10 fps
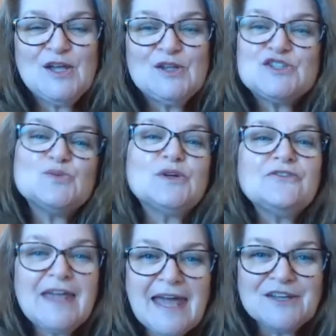So what if
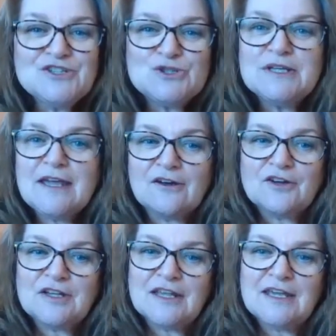I asked you to
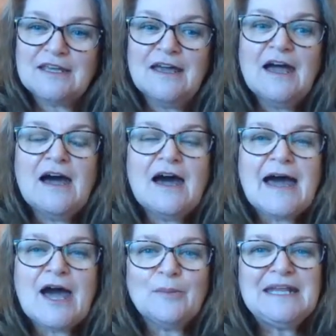calculate
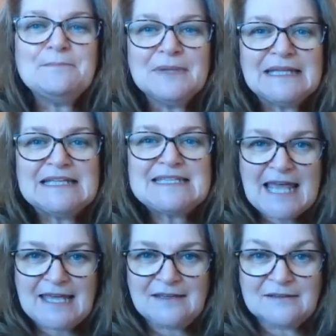how many
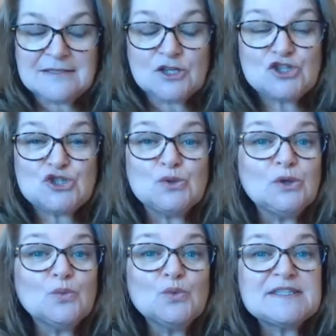milliseconds a
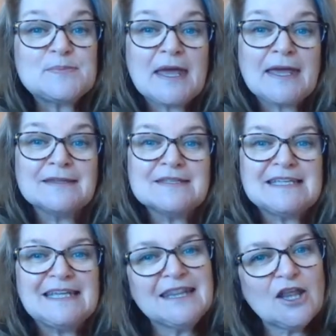student will spend
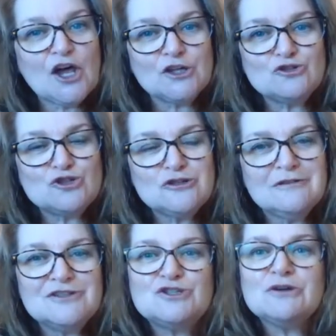in lunch
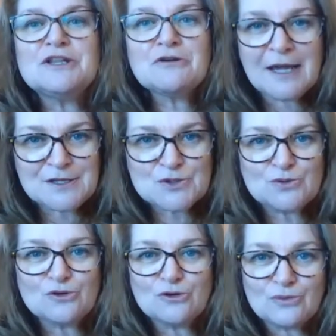during their high
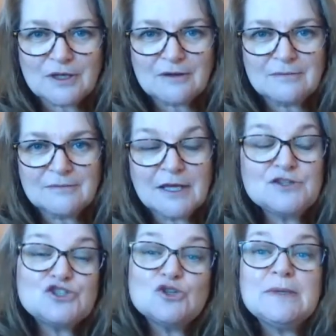school career,
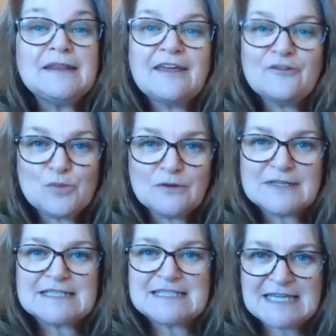assuming they have
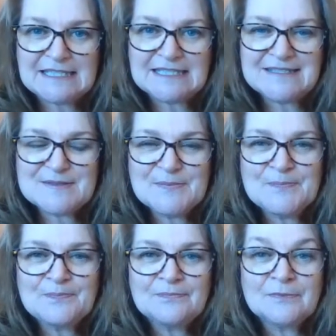perfect attendance?
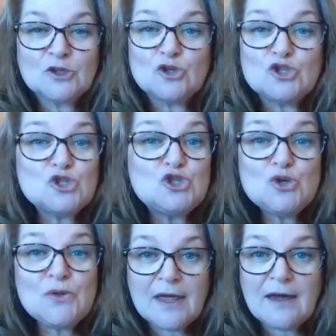Could you
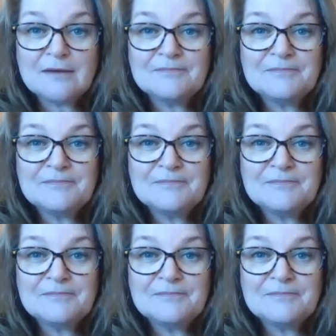do that?